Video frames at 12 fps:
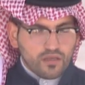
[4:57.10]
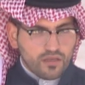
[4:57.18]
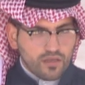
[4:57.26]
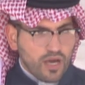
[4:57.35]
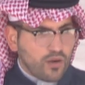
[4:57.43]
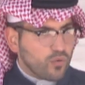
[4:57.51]

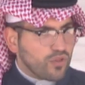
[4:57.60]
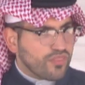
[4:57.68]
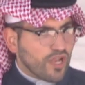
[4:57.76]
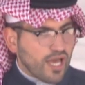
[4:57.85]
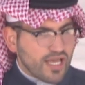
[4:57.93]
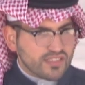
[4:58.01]
Now with the
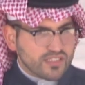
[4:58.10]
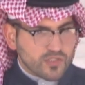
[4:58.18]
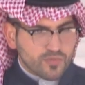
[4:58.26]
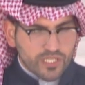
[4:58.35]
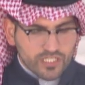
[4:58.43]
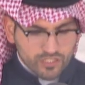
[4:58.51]
last
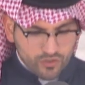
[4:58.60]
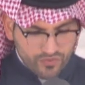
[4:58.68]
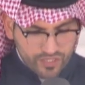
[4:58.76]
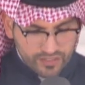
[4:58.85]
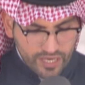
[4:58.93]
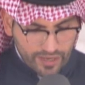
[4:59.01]
speech of
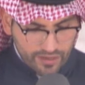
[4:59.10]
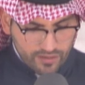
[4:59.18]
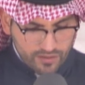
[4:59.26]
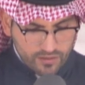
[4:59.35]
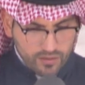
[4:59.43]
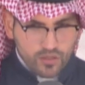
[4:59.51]
the day,
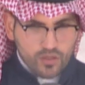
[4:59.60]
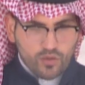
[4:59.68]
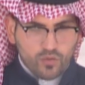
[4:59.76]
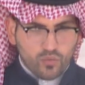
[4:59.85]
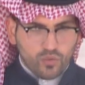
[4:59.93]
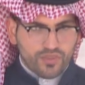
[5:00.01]

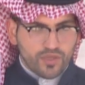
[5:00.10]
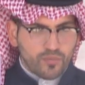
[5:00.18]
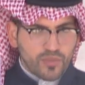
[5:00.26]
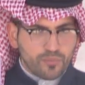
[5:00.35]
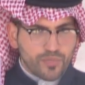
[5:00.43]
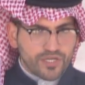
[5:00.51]
with the
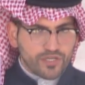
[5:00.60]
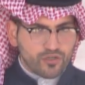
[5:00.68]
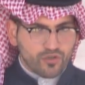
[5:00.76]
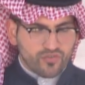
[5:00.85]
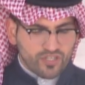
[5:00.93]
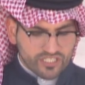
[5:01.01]
Member
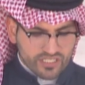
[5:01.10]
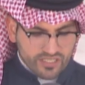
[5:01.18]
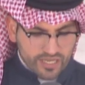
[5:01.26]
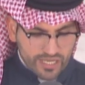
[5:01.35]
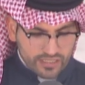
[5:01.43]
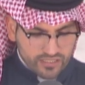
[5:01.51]
of
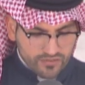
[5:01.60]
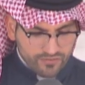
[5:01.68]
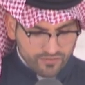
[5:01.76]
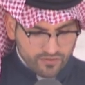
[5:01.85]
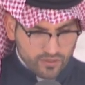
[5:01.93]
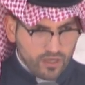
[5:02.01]
Legislative
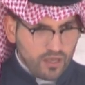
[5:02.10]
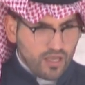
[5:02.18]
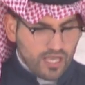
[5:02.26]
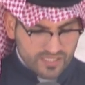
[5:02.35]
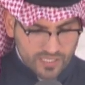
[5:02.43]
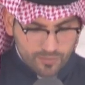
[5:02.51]

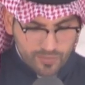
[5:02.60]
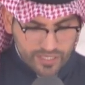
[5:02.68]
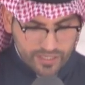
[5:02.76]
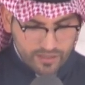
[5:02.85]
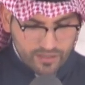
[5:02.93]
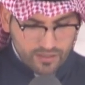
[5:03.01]

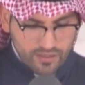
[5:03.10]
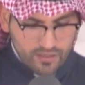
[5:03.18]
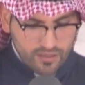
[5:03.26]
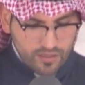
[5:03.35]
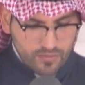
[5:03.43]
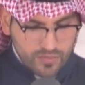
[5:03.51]
Assembly,
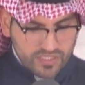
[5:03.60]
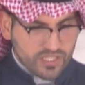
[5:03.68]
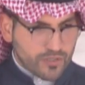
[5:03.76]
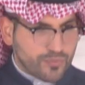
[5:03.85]
Mr.